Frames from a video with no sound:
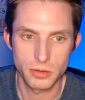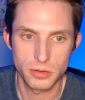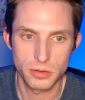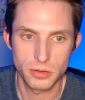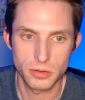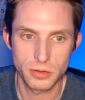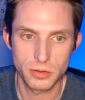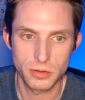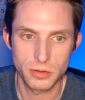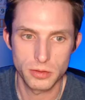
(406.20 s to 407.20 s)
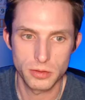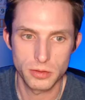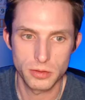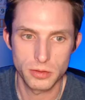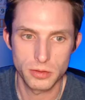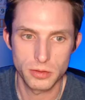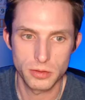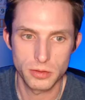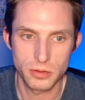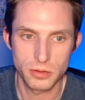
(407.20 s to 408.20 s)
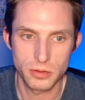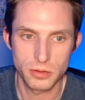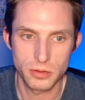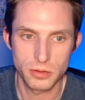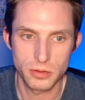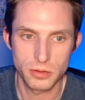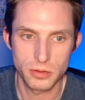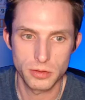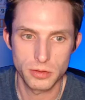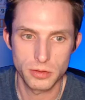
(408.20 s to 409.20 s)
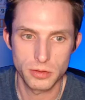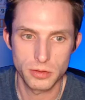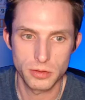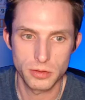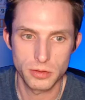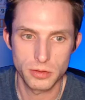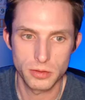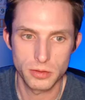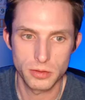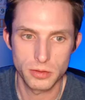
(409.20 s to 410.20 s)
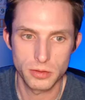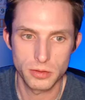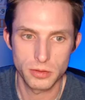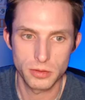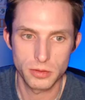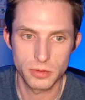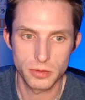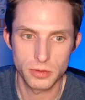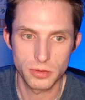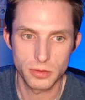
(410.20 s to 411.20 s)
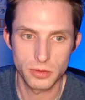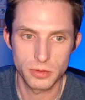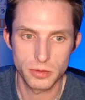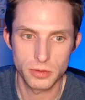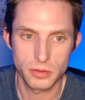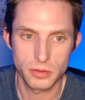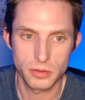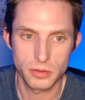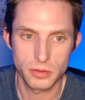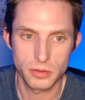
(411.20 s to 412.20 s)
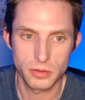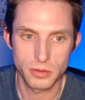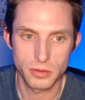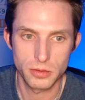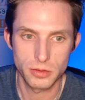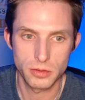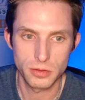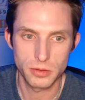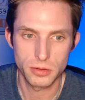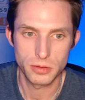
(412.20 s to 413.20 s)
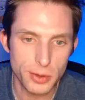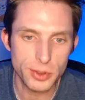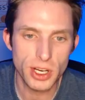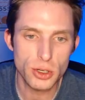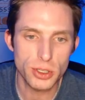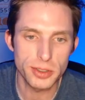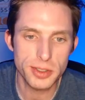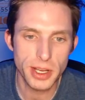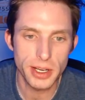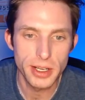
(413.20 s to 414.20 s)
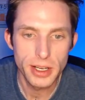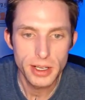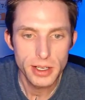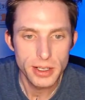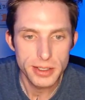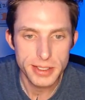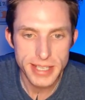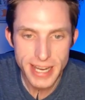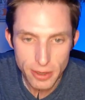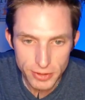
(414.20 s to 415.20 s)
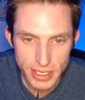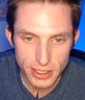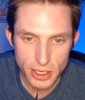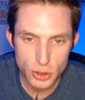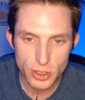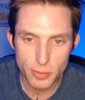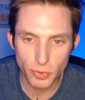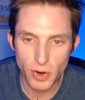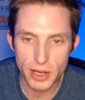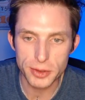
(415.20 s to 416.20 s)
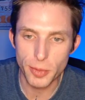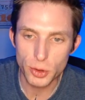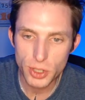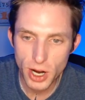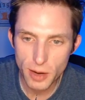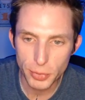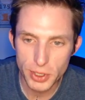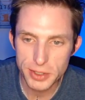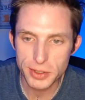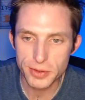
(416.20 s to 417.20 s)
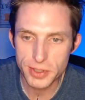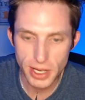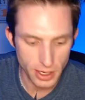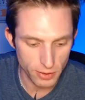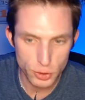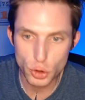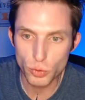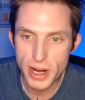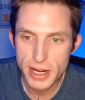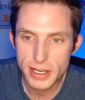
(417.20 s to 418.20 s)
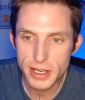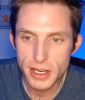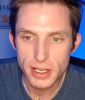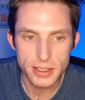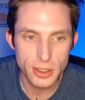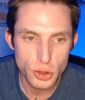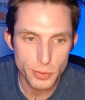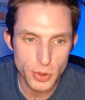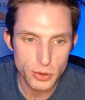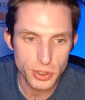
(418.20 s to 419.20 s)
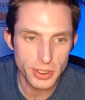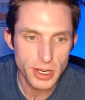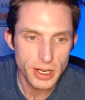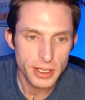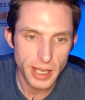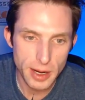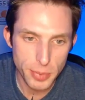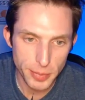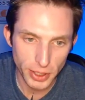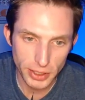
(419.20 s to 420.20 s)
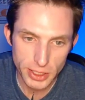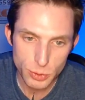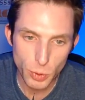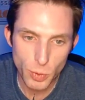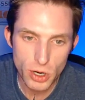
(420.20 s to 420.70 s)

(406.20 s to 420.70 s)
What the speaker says: In welcoming the XDC network, Castroman, who is also chair of the FinTech Committee at International Trade and Forfeiting Association, said, TFD Initiative provides the most comprehensive set of trade distribution capabilities. We welcome